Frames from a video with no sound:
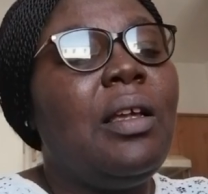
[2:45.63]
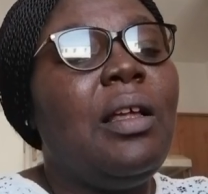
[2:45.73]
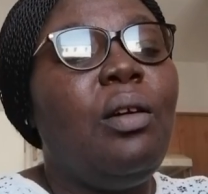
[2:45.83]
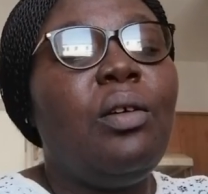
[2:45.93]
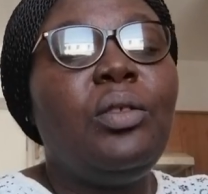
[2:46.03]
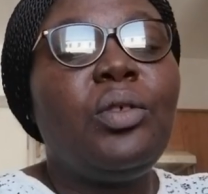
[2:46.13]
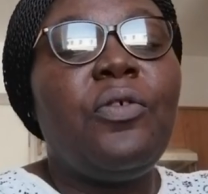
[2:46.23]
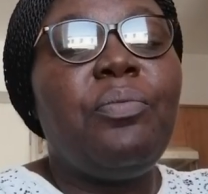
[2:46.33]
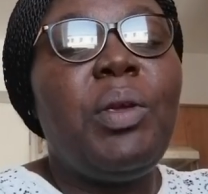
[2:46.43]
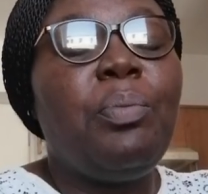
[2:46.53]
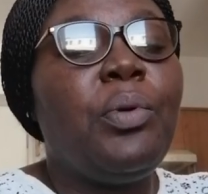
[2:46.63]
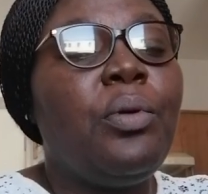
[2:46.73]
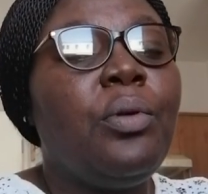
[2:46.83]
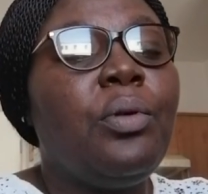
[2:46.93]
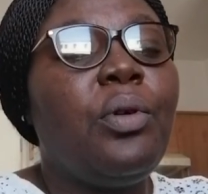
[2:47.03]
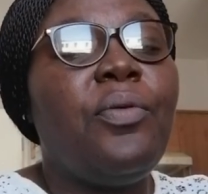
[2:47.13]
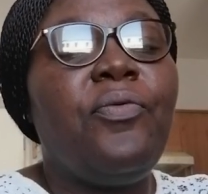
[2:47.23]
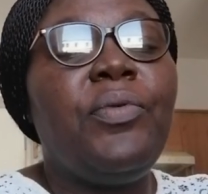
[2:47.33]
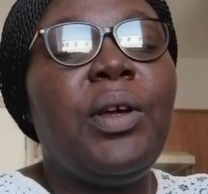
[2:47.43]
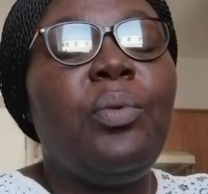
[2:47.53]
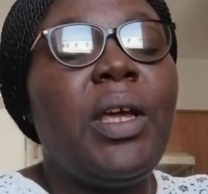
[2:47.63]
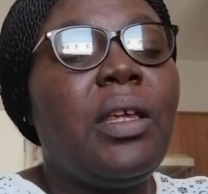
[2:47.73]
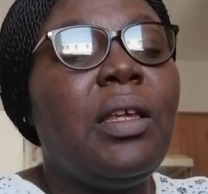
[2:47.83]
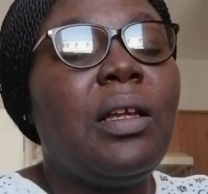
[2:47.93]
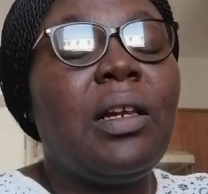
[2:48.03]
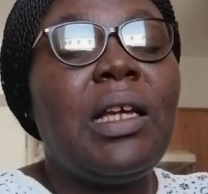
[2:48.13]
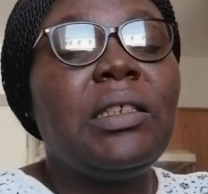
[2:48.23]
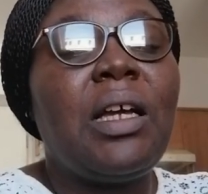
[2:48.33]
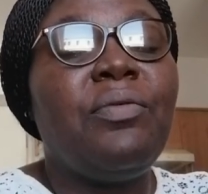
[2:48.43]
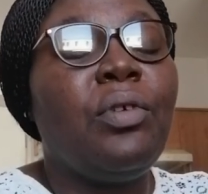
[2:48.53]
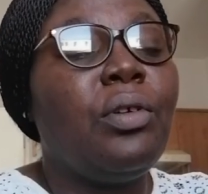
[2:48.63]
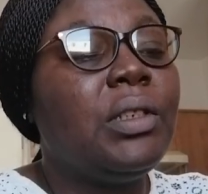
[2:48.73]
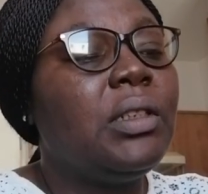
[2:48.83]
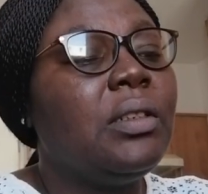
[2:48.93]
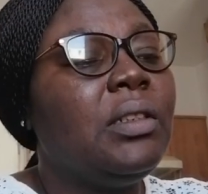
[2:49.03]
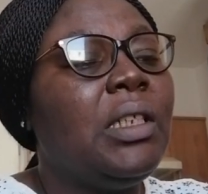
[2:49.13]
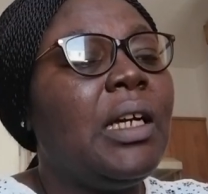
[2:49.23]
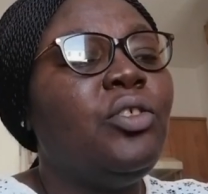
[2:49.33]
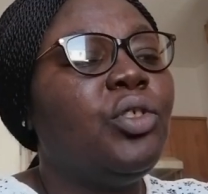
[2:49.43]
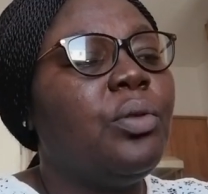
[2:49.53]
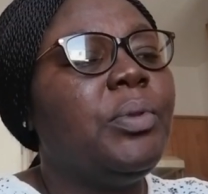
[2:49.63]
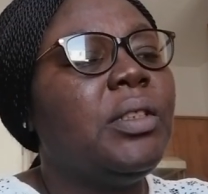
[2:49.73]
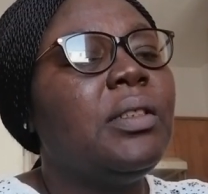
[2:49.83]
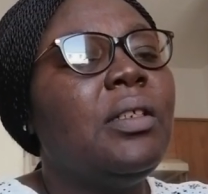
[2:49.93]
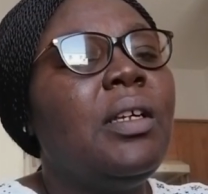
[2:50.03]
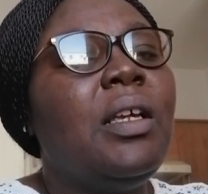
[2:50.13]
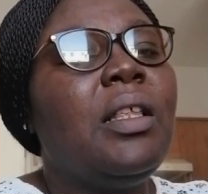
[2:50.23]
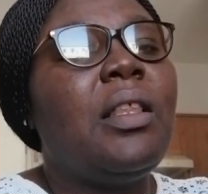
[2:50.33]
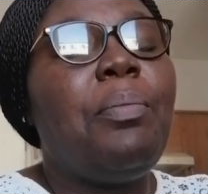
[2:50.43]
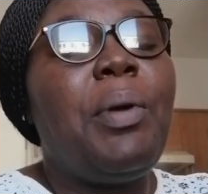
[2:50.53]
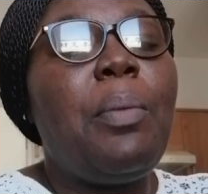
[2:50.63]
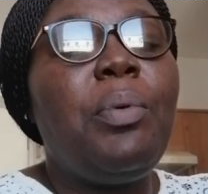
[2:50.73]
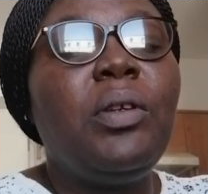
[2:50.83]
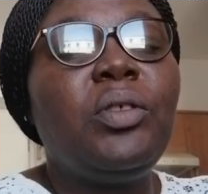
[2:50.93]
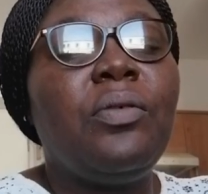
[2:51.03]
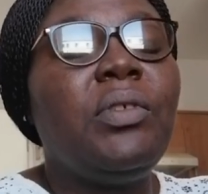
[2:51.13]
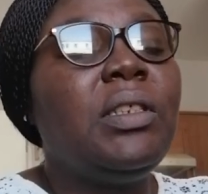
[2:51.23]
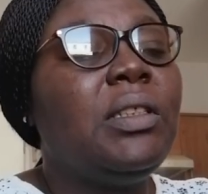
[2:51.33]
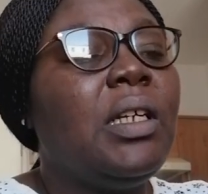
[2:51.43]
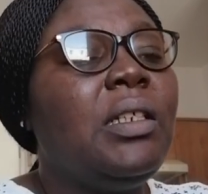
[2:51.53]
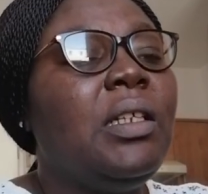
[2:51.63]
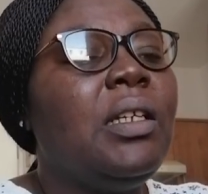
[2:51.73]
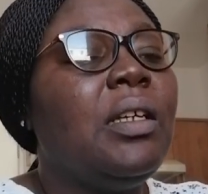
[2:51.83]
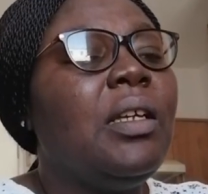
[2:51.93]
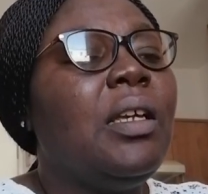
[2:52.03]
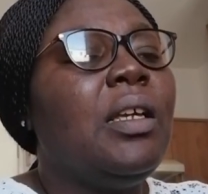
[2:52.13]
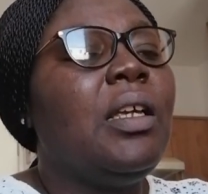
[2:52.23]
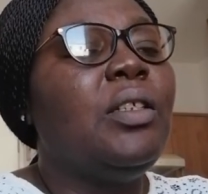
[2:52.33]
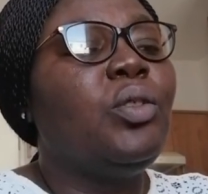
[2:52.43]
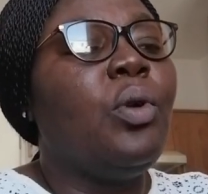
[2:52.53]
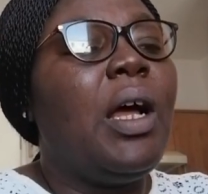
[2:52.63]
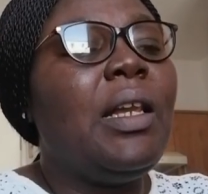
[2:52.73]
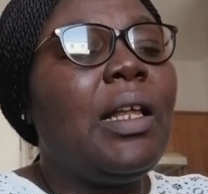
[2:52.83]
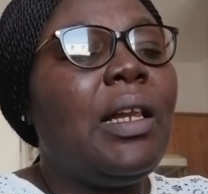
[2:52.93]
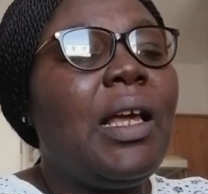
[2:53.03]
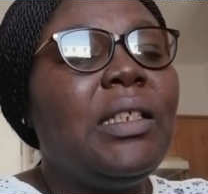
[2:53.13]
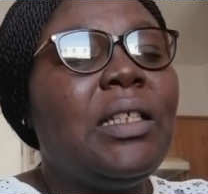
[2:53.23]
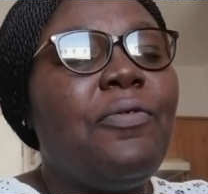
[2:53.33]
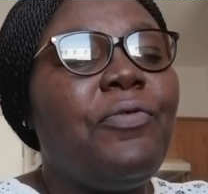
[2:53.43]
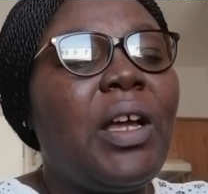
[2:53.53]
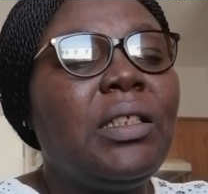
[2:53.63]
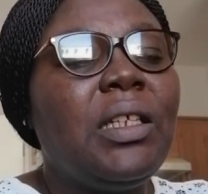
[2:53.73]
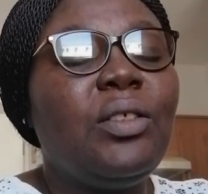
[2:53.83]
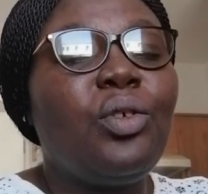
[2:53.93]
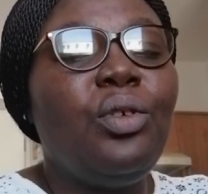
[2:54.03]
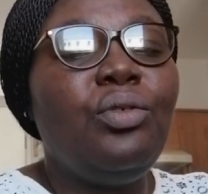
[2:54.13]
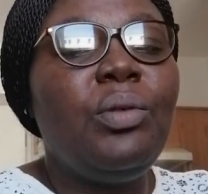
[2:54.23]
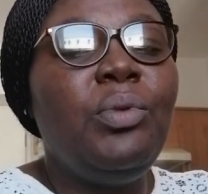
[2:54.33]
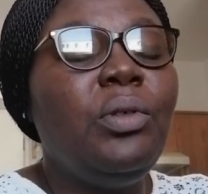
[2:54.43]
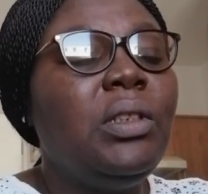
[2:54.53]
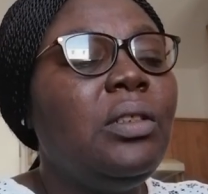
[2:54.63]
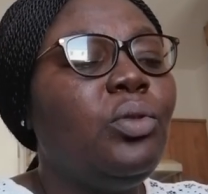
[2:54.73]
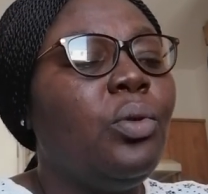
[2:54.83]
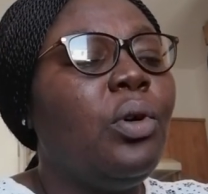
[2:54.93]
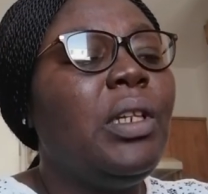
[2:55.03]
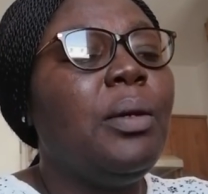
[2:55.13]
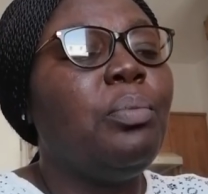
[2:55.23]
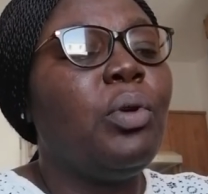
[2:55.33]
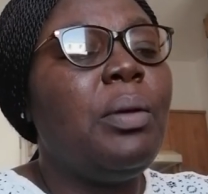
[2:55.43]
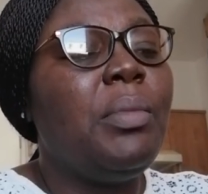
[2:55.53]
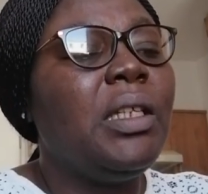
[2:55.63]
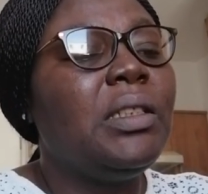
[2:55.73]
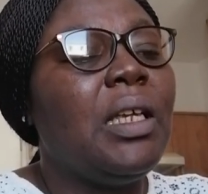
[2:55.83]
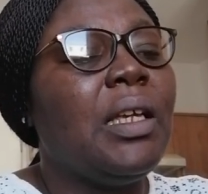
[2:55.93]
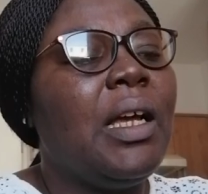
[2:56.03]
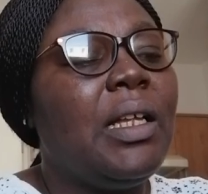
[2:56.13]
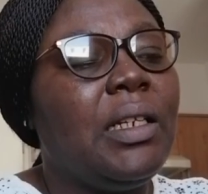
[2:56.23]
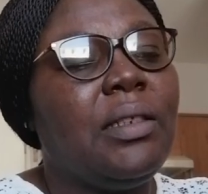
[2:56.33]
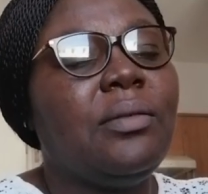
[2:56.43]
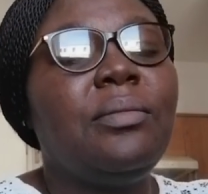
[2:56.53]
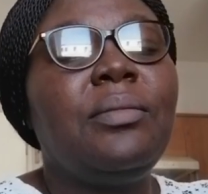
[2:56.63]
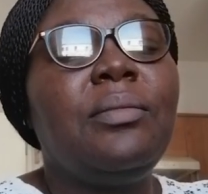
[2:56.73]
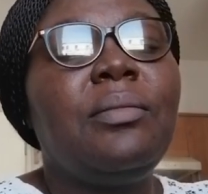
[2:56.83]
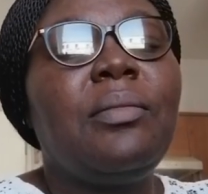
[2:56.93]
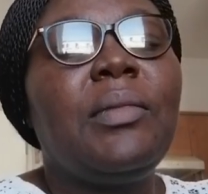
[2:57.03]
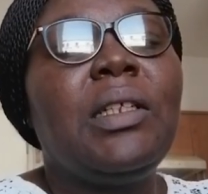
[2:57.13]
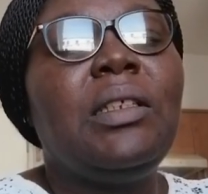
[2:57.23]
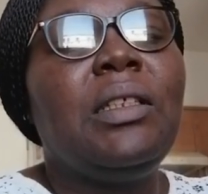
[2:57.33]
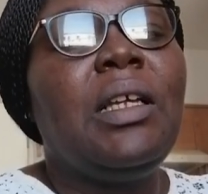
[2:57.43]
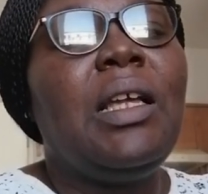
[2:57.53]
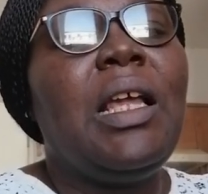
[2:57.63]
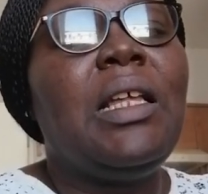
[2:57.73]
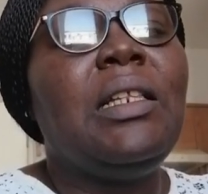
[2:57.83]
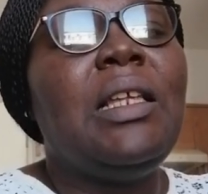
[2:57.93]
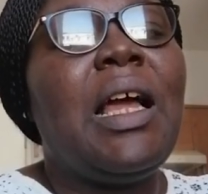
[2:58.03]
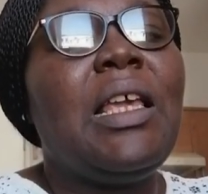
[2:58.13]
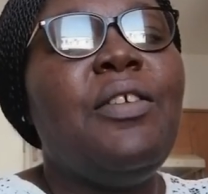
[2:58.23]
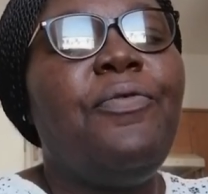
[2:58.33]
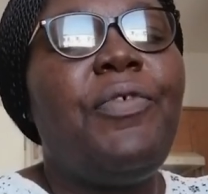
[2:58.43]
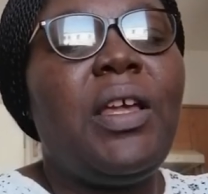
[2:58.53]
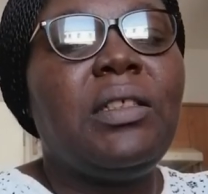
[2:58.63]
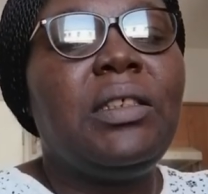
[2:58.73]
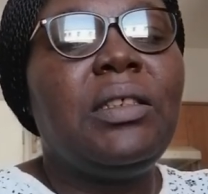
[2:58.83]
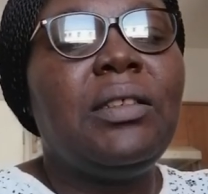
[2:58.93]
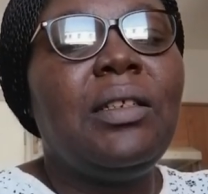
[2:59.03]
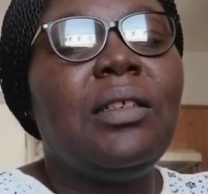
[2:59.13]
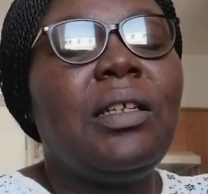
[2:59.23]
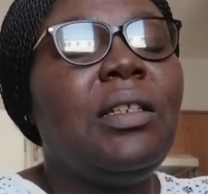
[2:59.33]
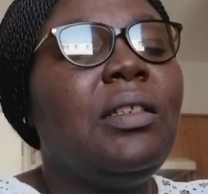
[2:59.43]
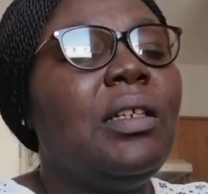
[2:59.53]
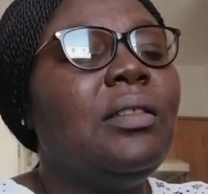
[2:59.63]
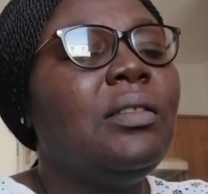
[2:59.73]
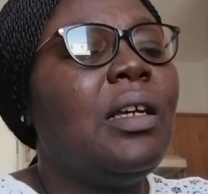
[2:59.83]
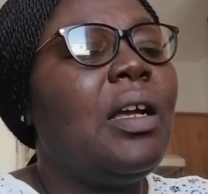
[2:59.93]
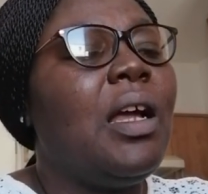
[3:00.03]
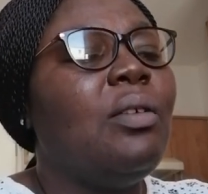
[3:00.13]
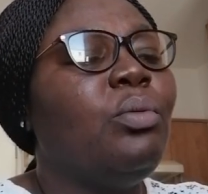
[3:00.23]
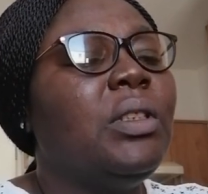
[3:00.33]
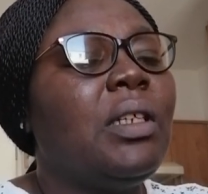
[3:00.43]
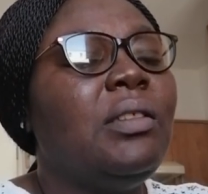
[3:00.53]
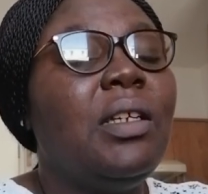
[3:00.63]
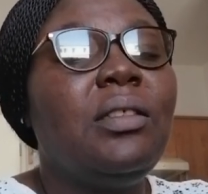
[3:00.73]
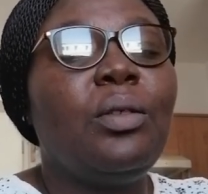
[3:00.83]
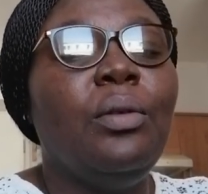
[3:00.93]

A lot of people of the working class have lost their jobs. The purpose of this study is to analyze the factors contributing to unemployment in Ghana and their effects, and then I will suggest